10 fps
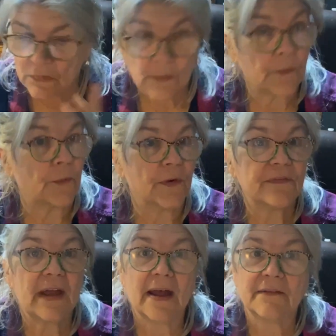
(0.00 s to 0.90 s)
or if
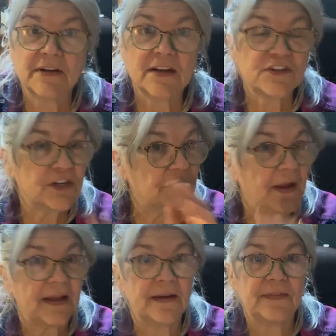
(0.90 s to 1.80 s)
you have an issue
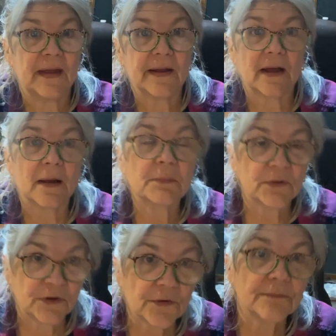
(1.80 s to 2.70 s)
hitting that cup
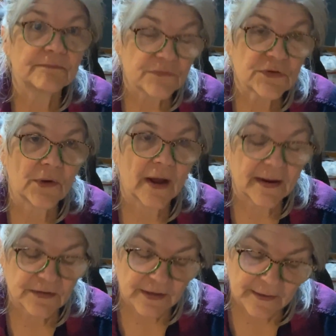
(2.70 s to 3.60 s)
when you're
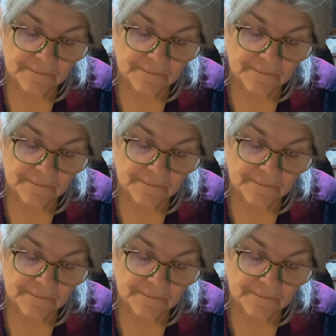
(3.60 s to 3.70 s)
trying to.